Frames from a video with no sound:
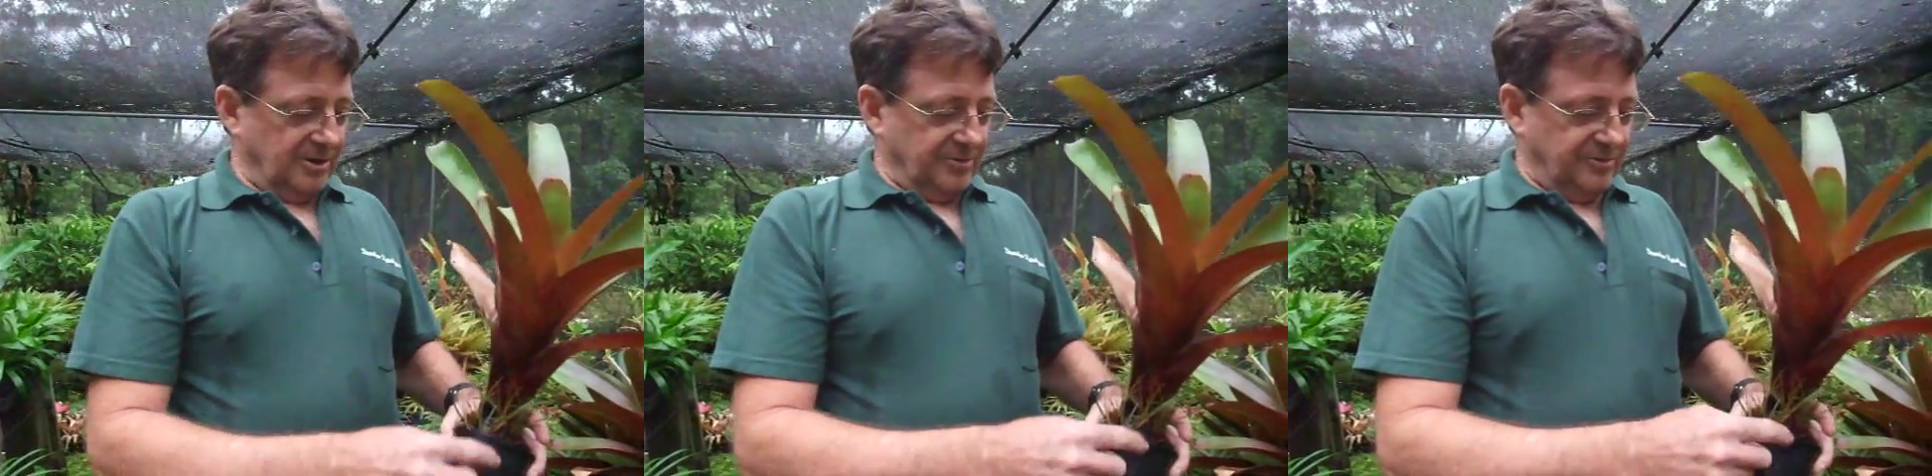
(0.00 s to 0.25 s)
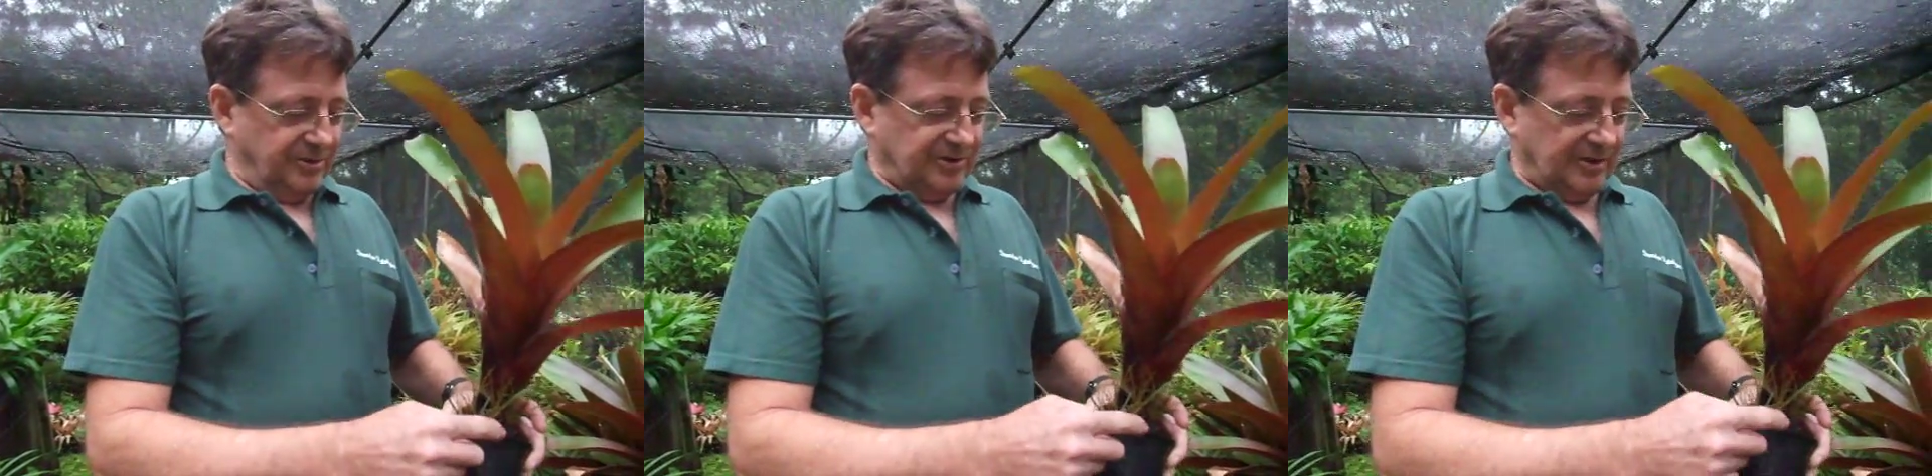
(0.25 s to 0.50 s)

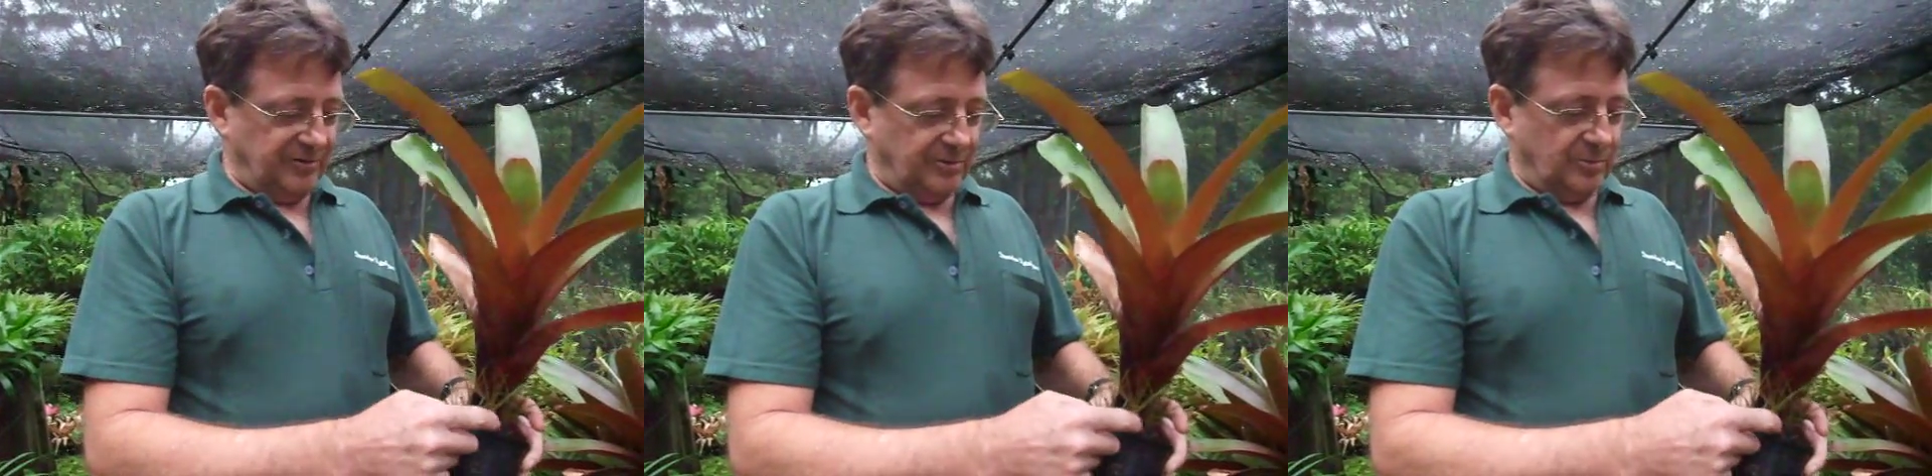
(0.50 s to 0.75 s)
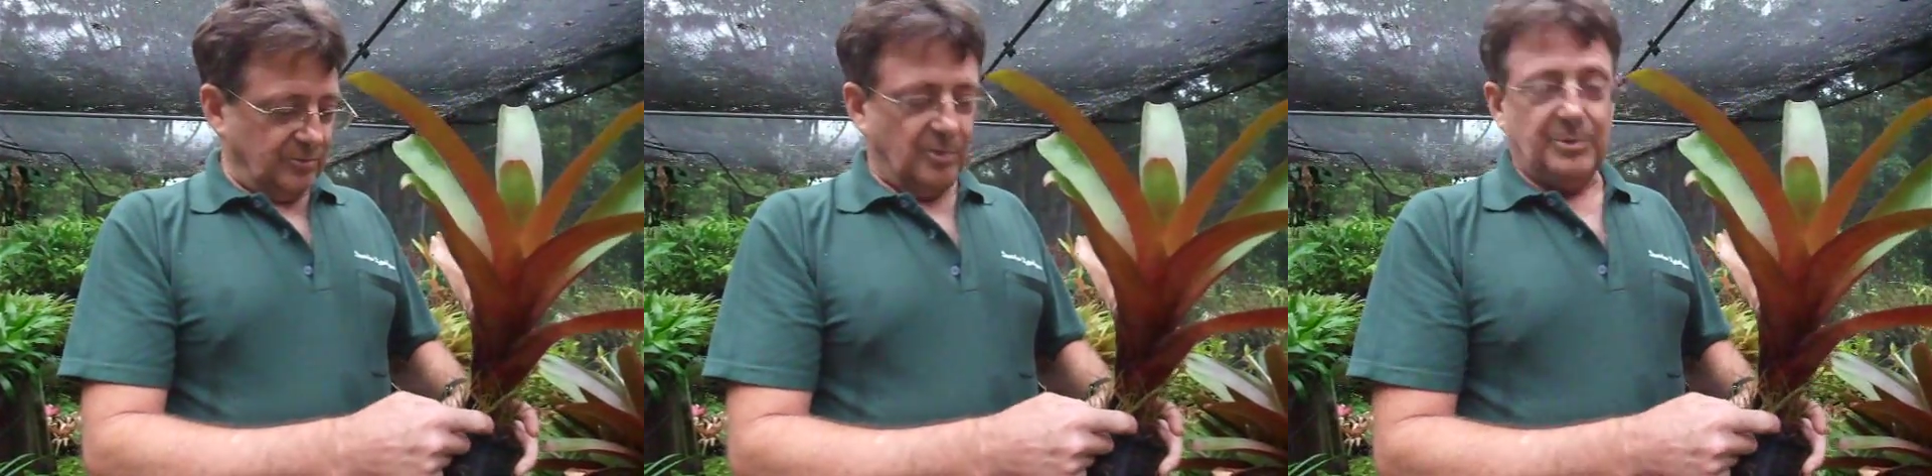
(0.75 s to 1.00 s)
These have
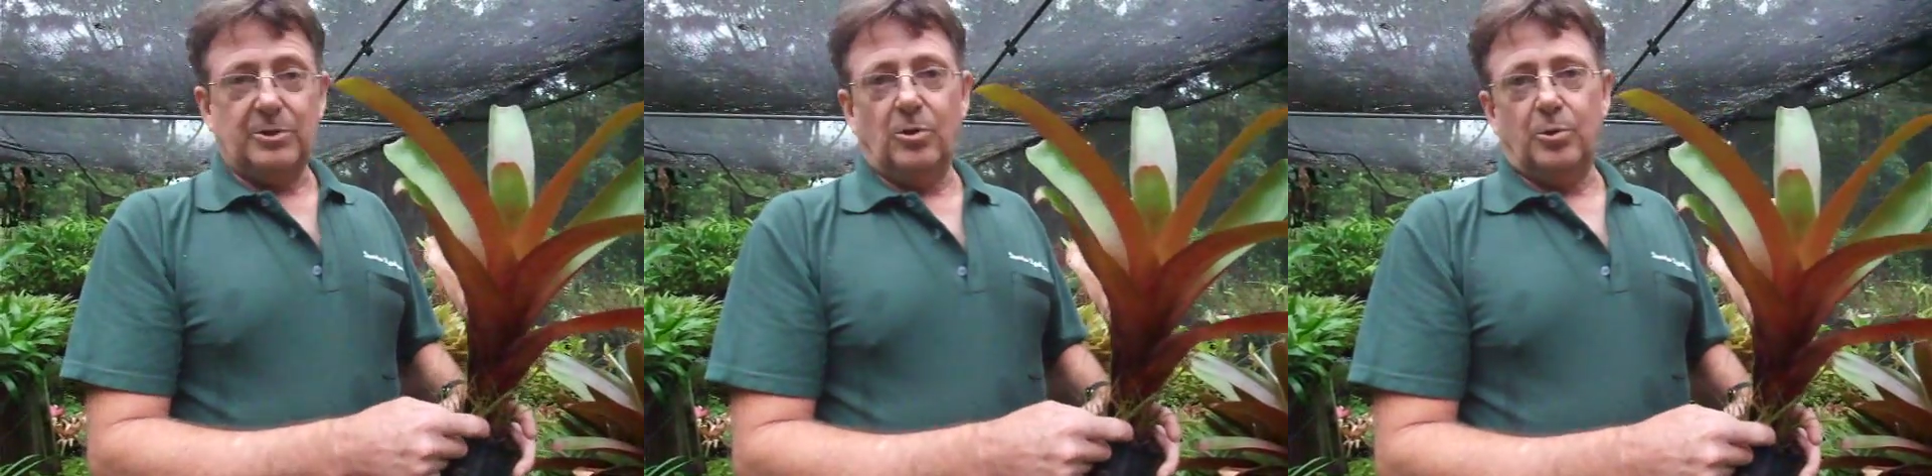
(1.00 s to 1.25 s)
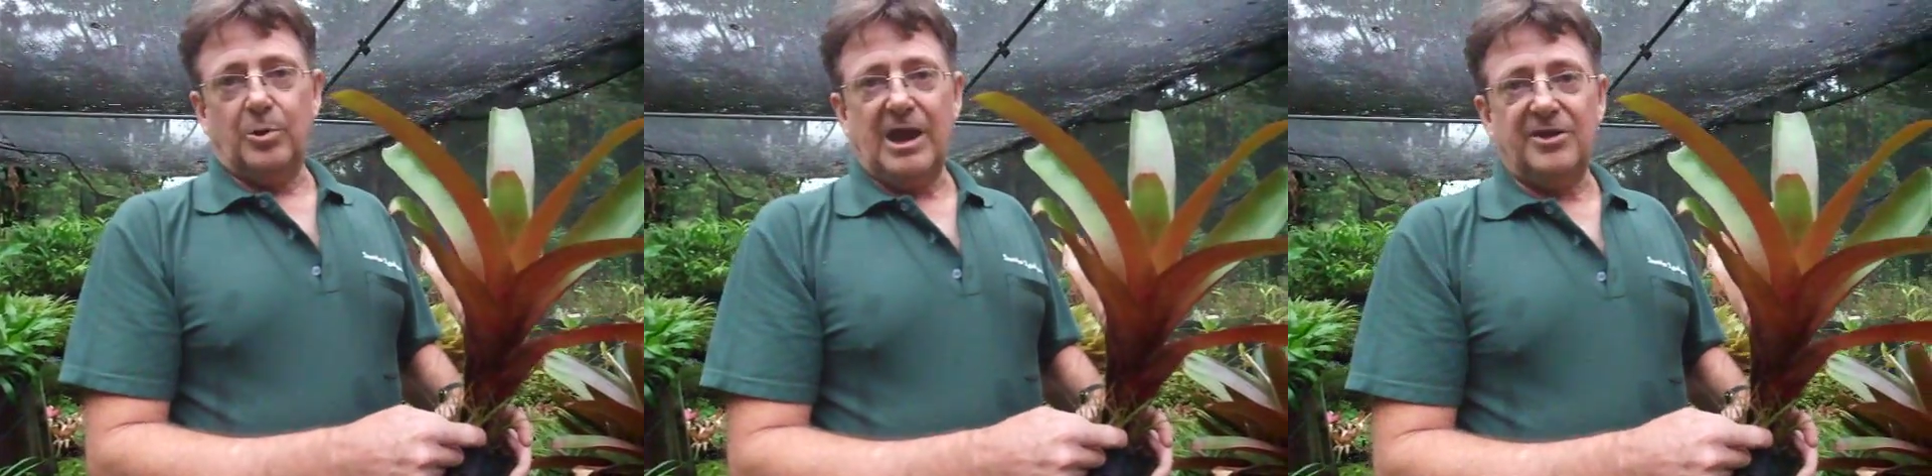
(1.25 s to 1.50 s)
little, what we call
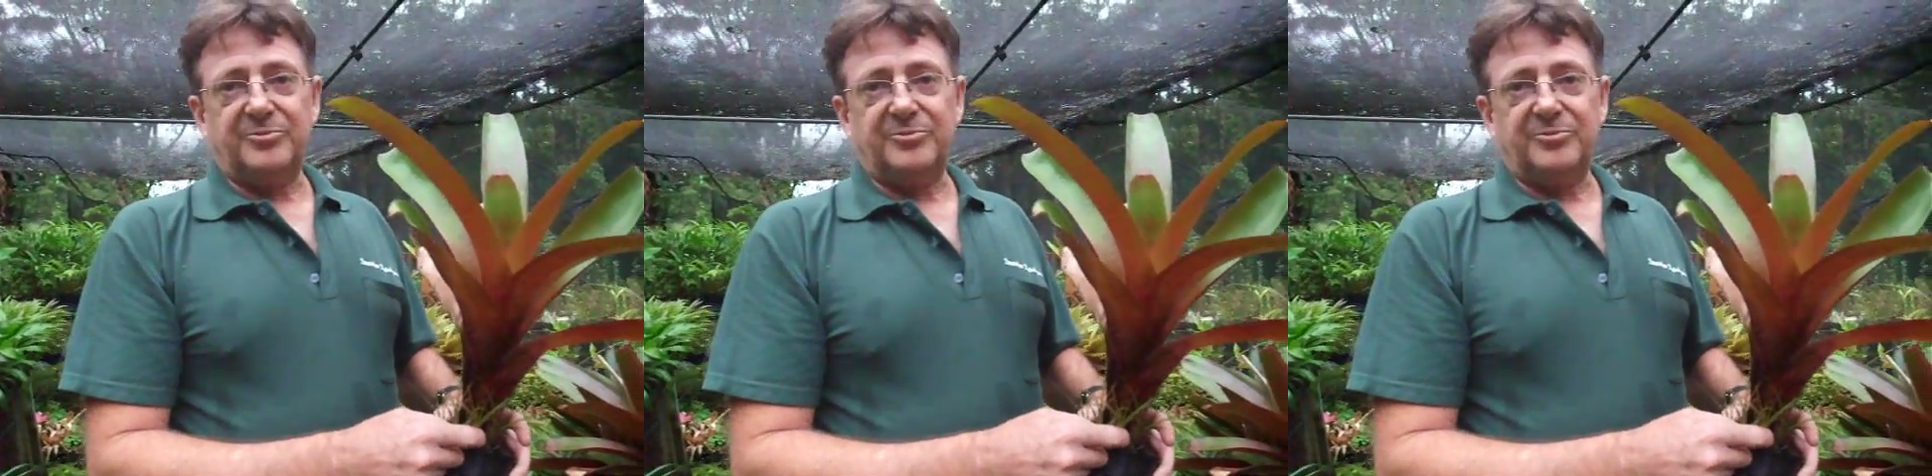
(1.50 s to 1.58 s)
grass